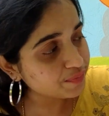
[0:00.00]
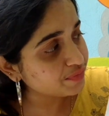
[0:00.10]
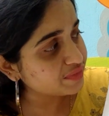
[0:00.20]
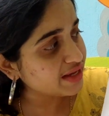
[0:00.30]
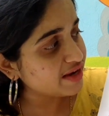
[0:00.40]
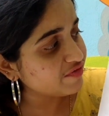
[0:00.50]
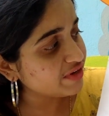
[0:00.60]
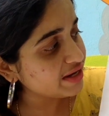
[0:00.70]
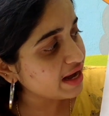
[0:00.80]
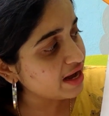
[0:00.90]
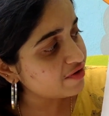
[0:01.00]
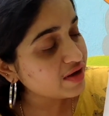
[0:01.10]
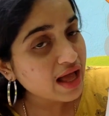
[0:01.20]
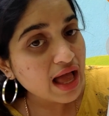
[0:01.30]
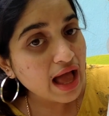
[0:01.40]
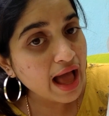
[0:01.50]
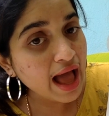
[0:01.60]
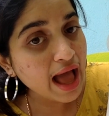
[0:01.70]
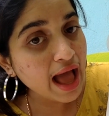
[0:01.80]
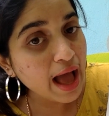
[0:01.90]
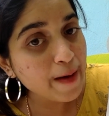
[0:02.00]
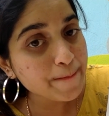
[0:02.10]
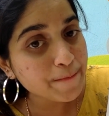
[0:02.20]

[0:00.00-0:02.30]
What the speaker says: Then we have app,